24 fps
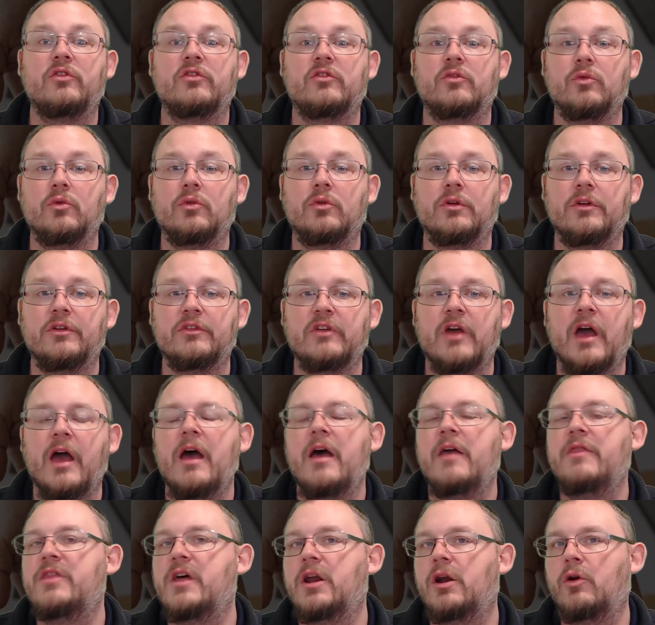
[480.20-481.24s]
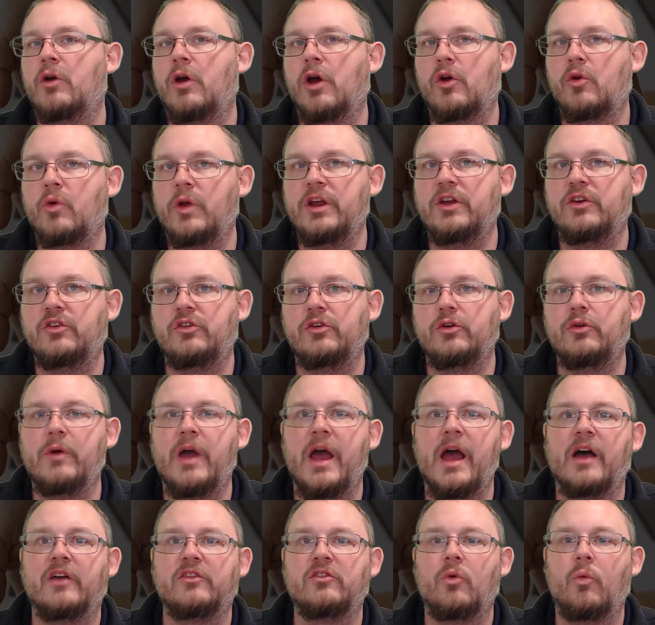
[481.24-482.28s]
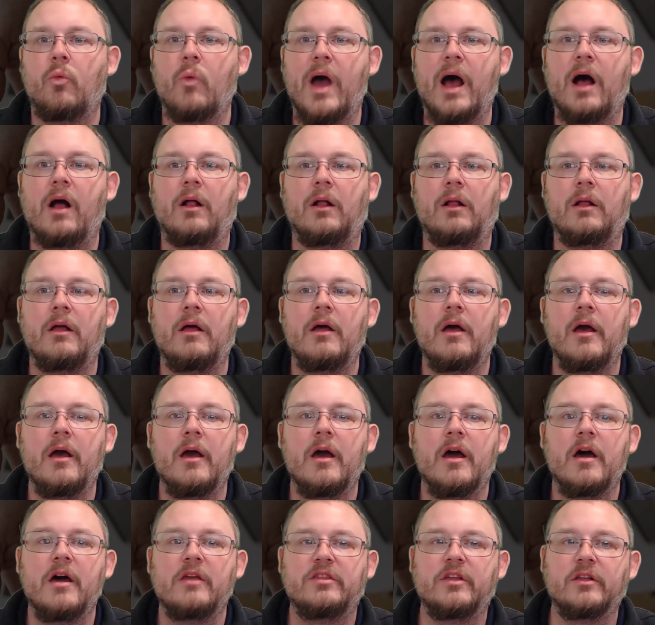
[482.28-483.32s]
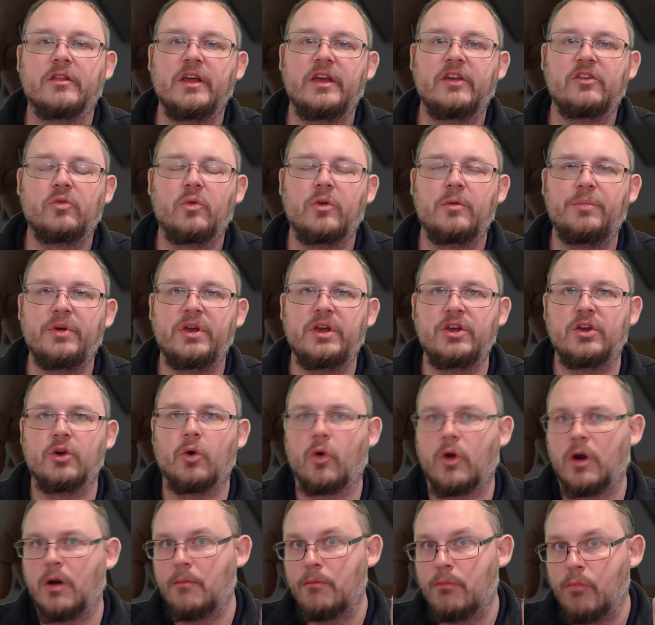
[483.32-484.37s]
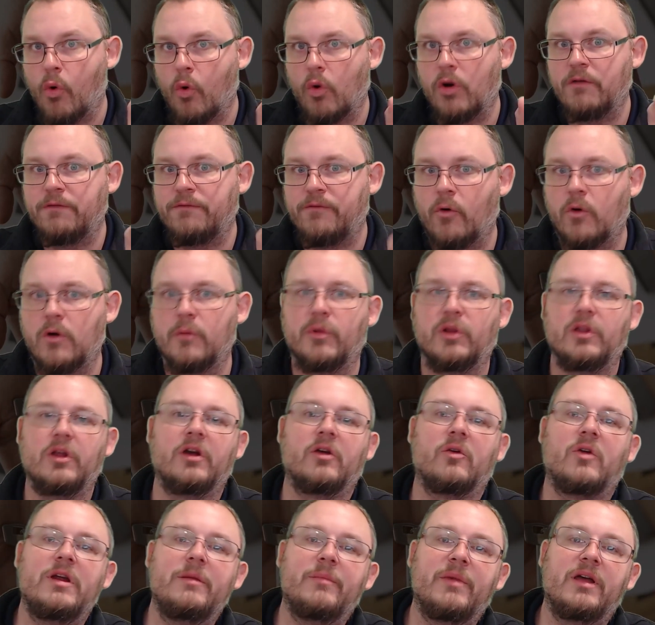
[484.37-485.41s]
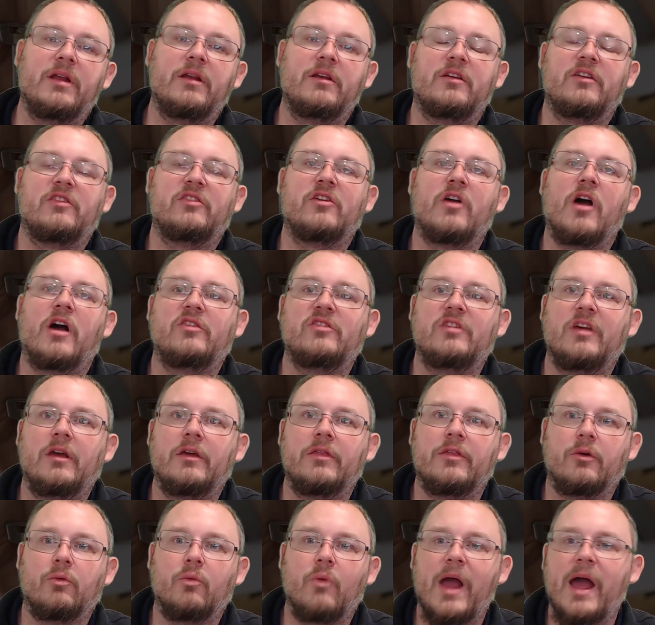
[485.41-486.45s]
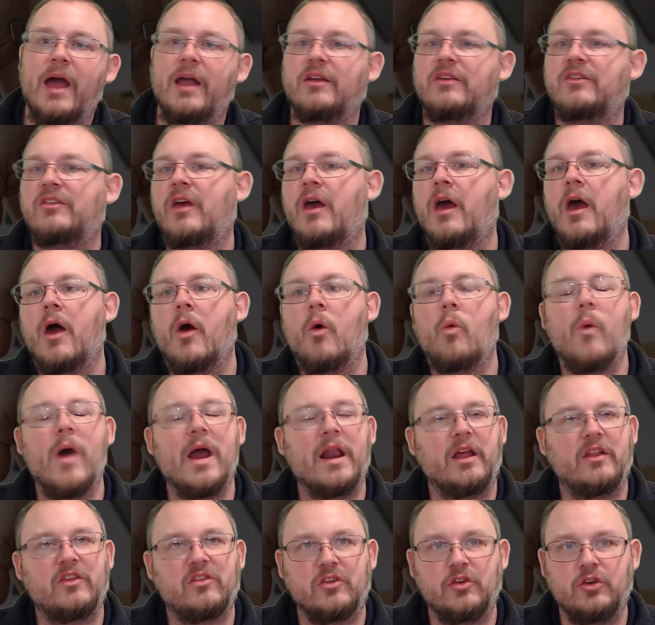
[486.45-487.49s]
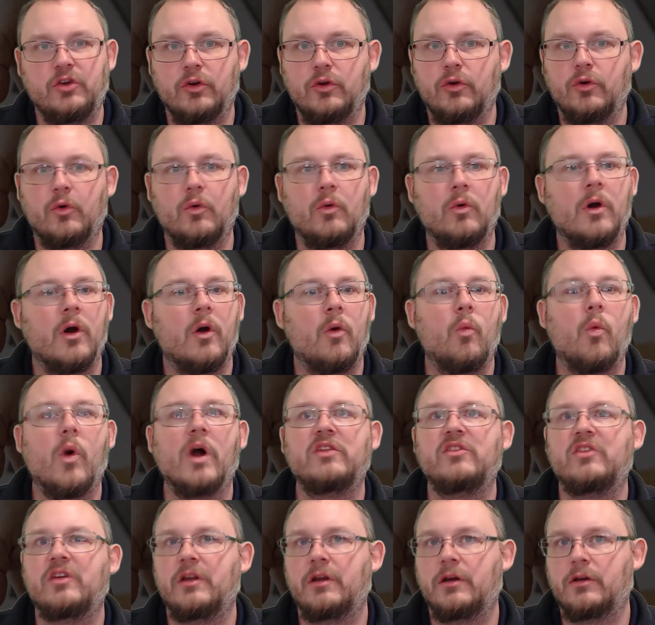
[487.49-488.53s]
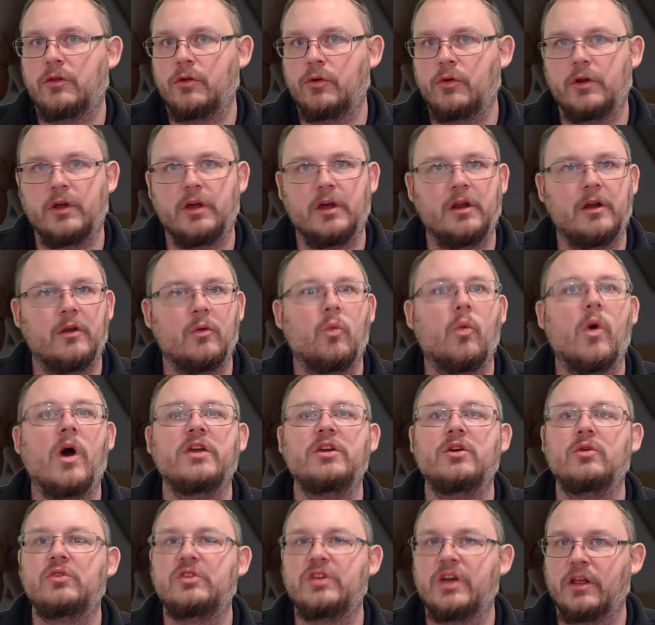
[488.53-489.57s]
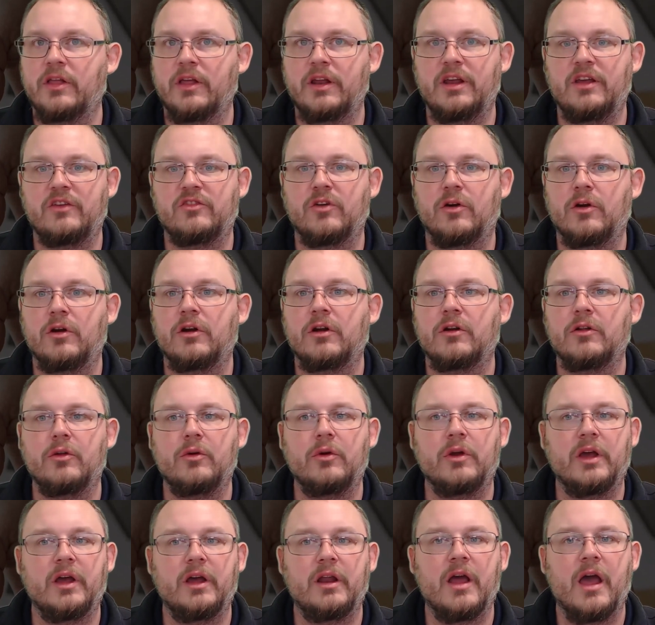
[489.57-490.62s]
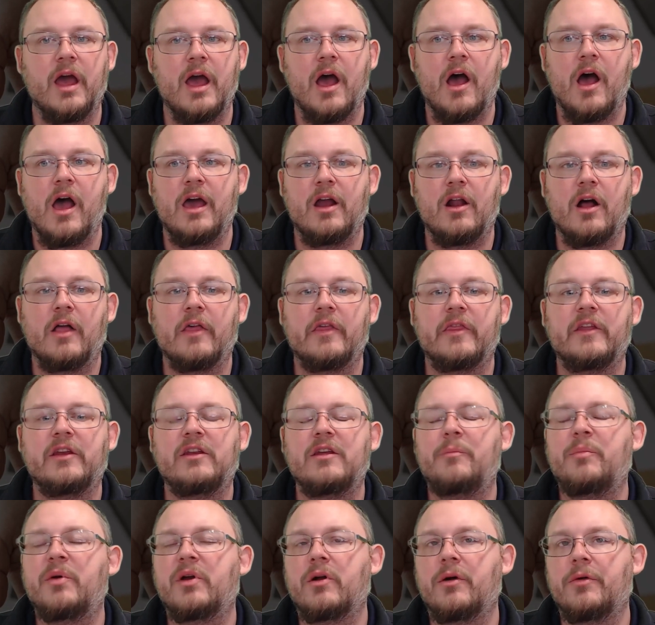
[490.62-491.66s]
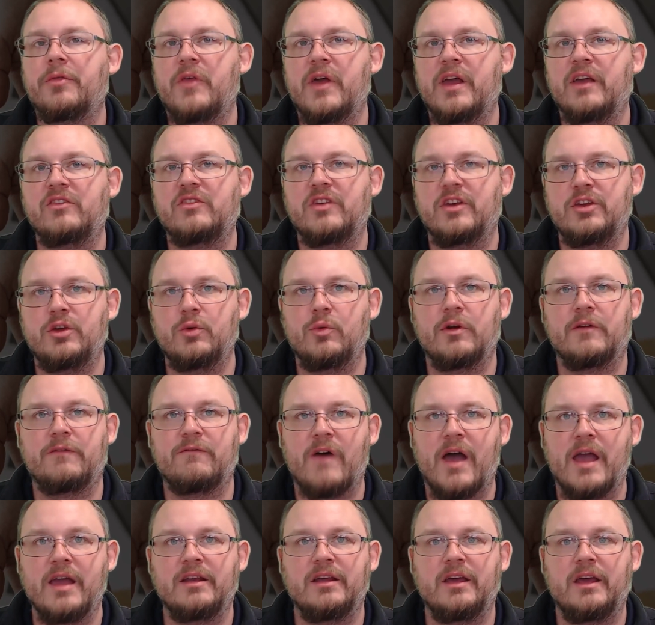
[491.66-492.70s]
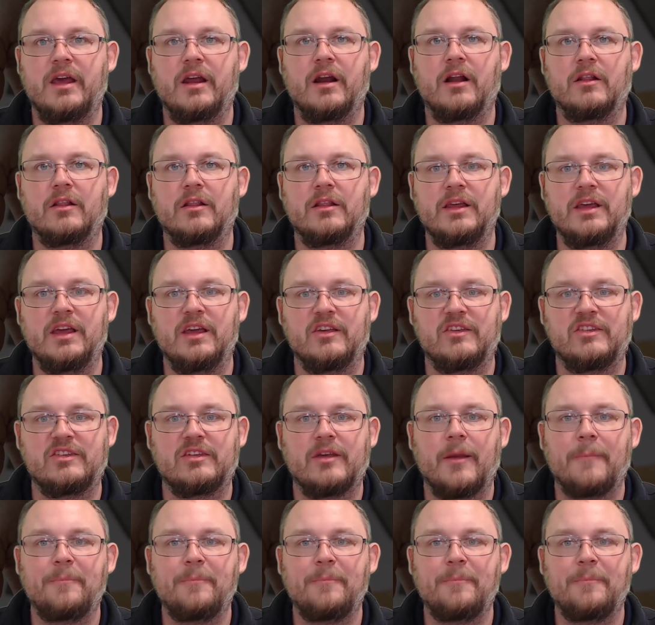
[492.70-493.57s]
rules that are agreed to as well. The lease would be your more formal agreement discussing the rent, when it's due, what's included, what utilities are included, and all of the typical things that you would find in a lease.